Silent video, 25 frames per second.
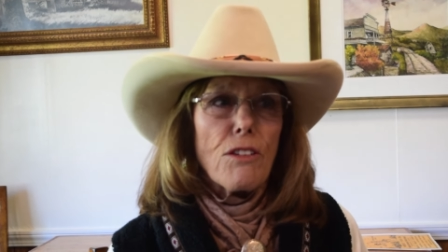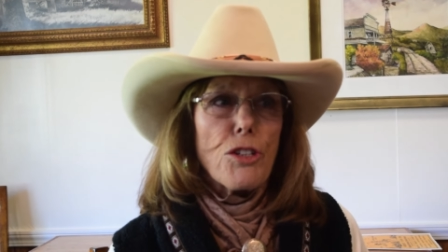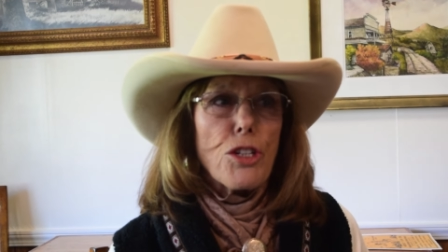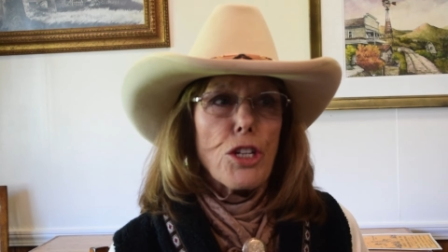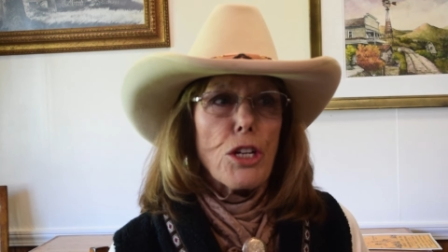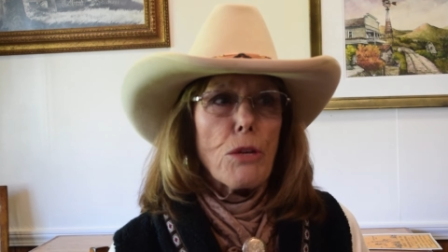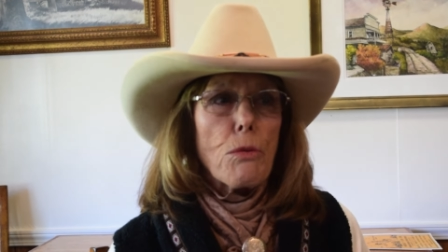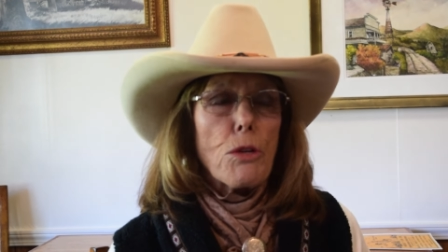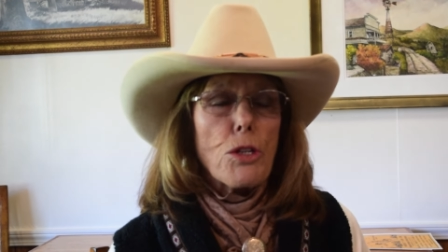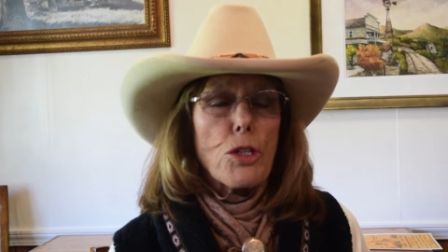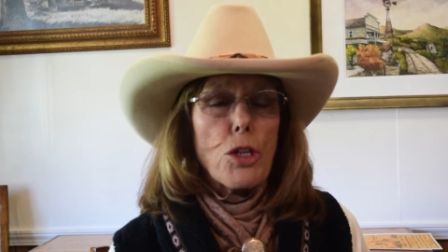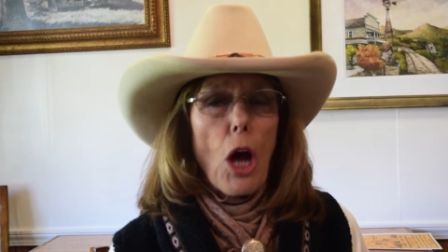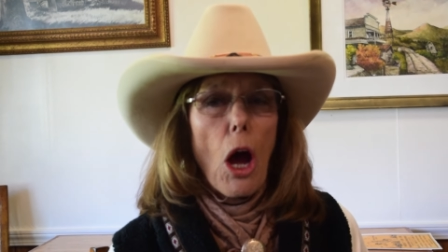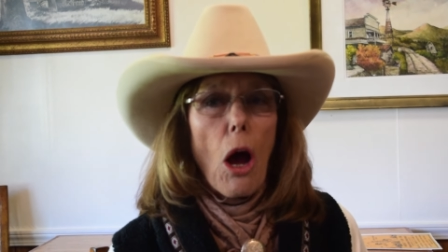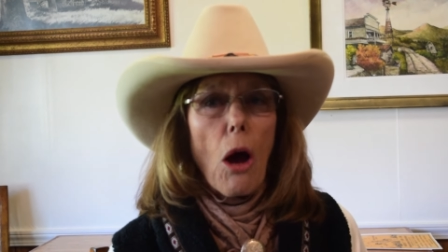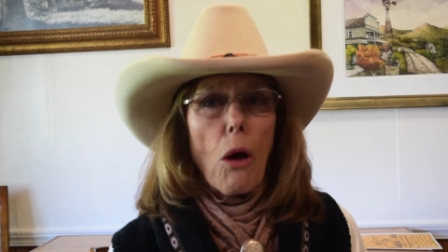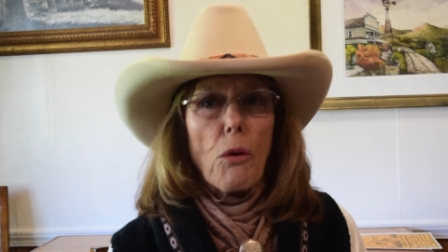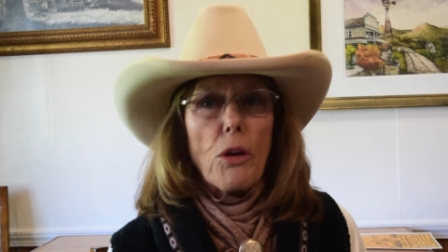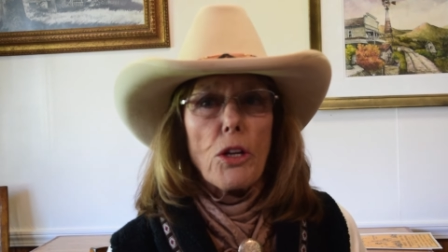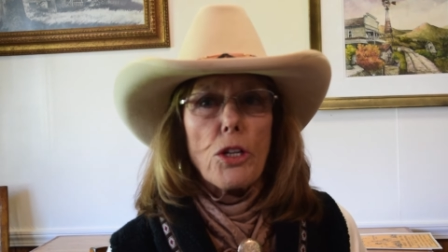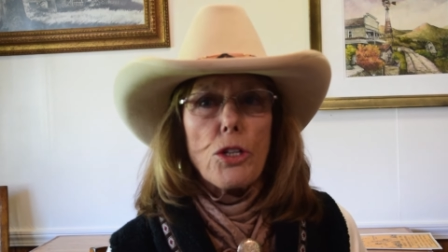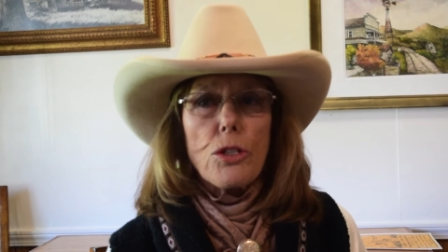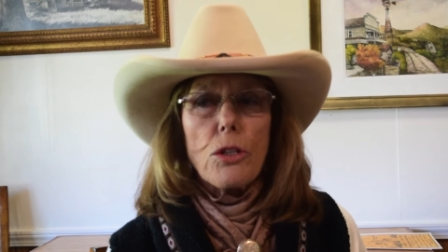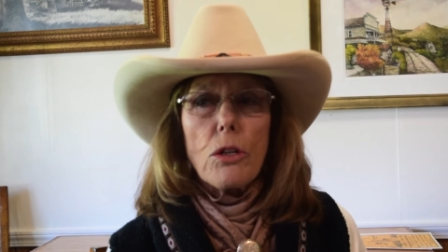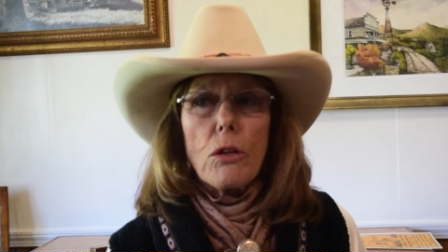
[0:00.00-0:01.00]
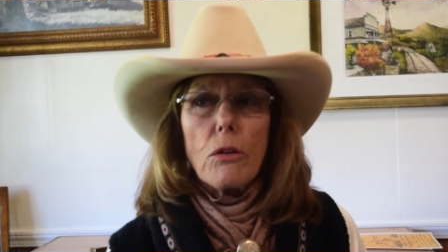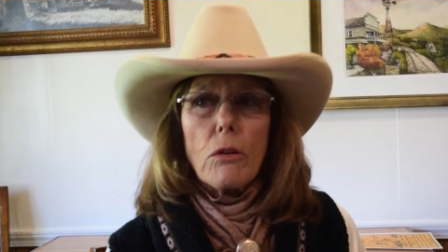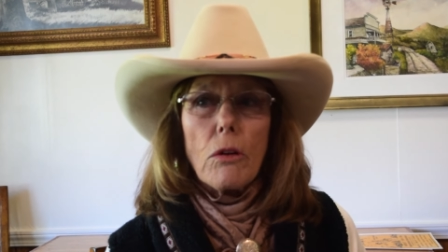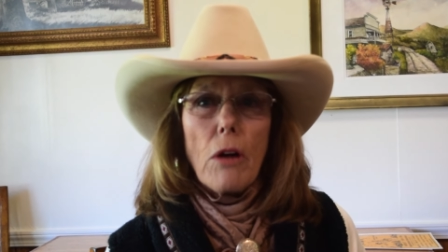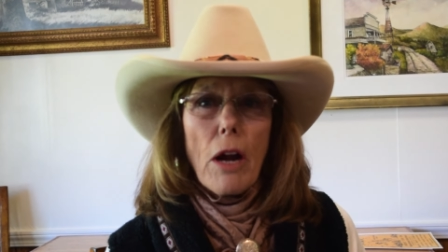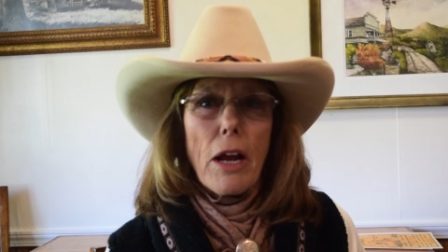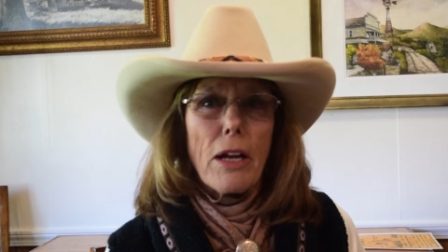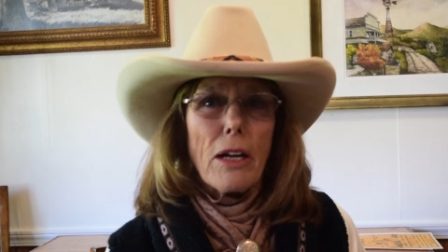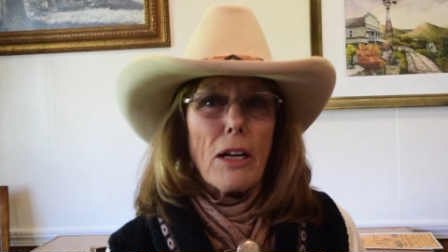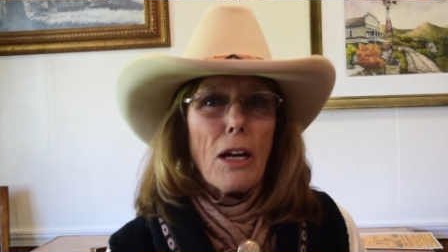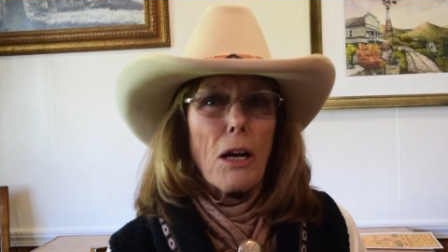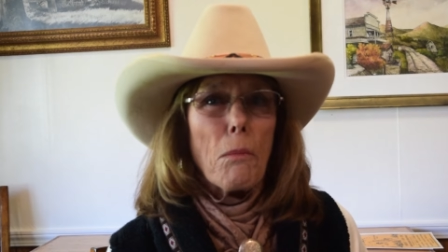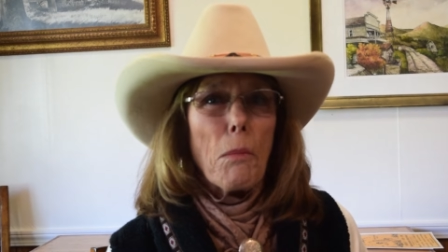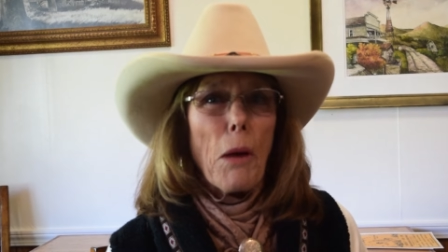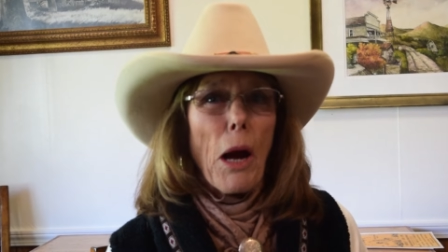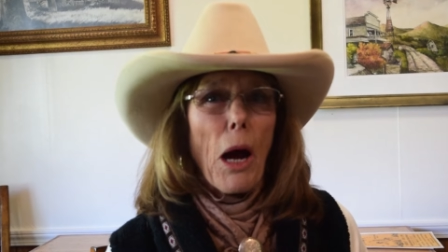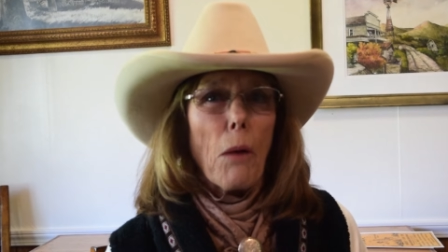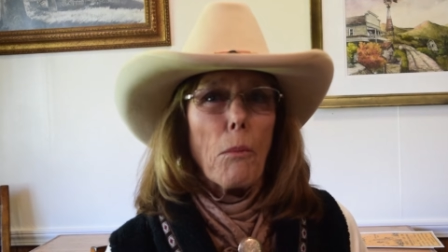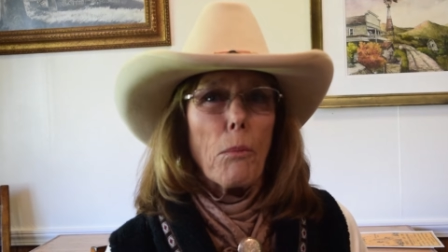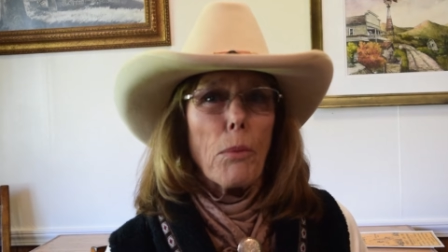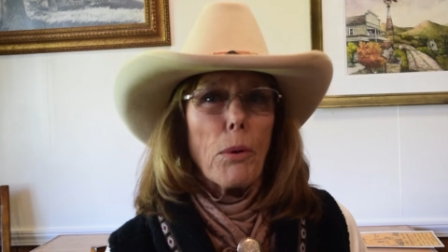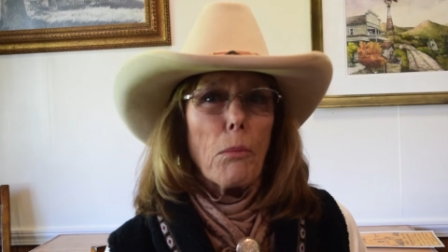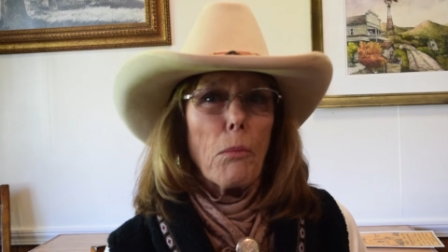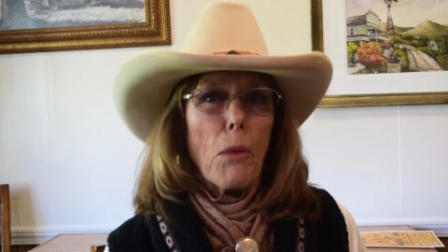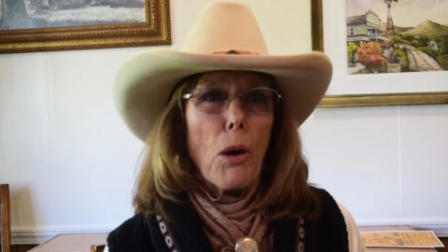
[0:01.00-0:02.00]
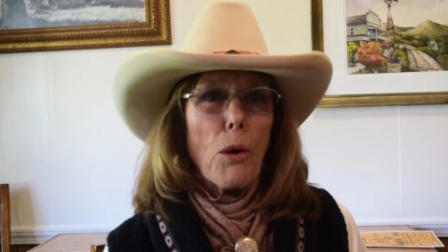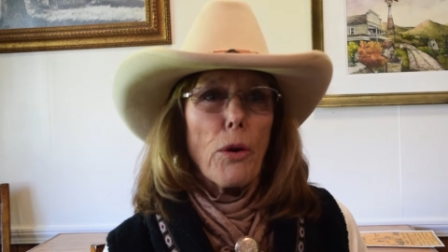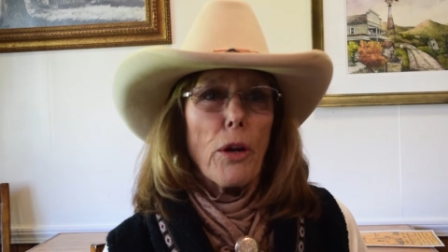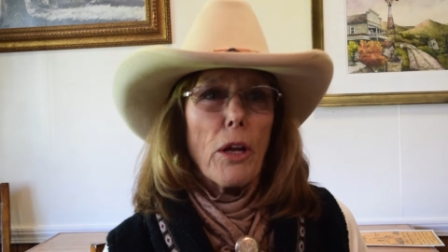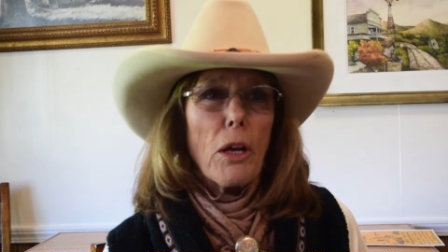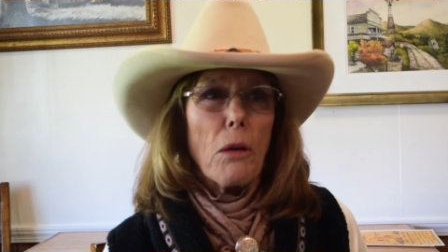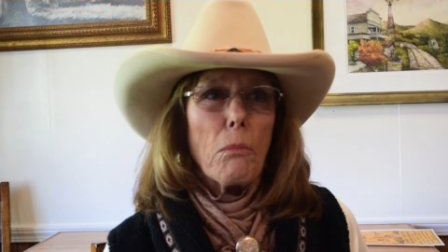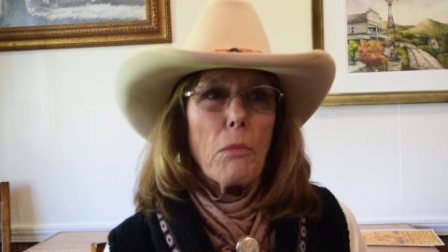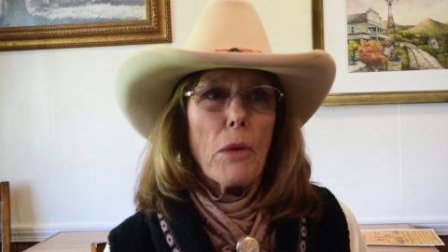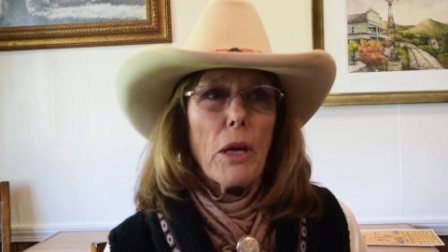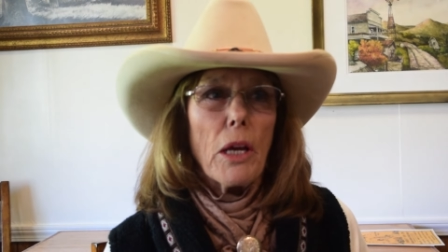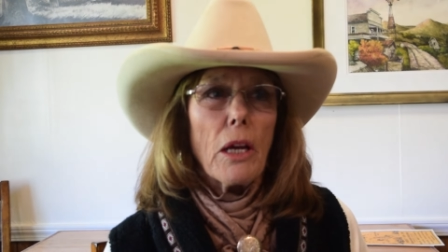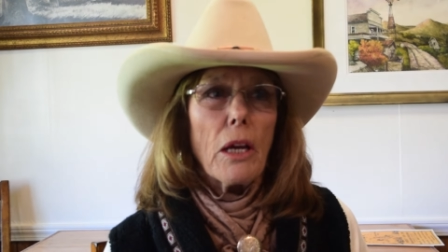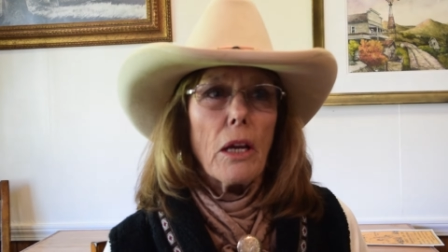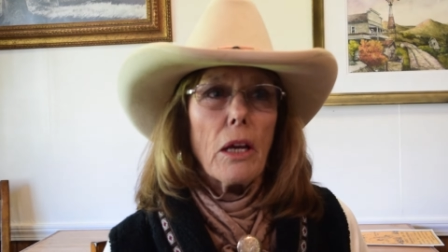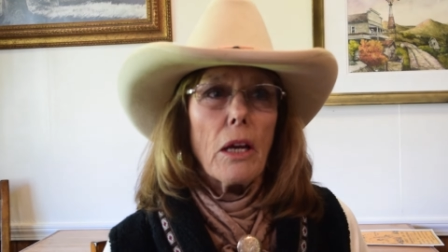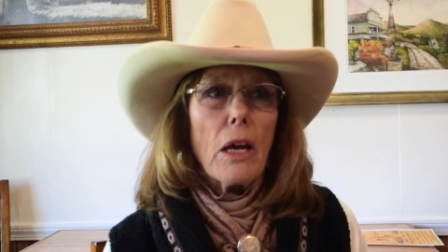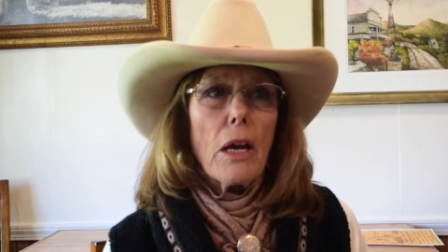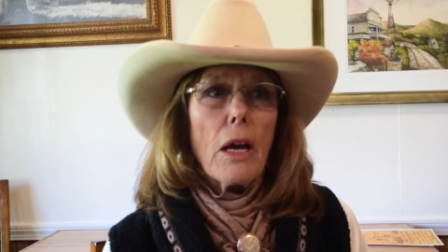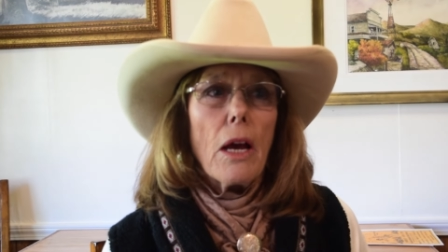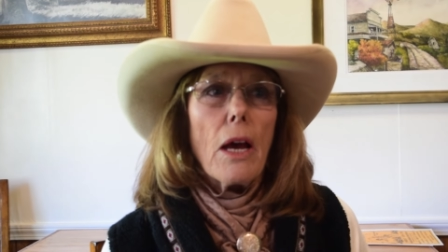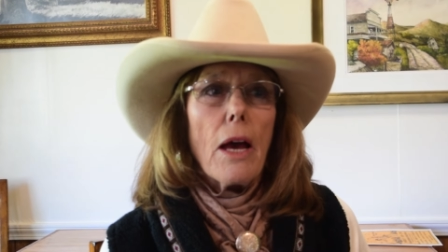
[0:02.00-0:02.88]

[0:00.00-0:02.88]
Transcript: She was always great about promoting me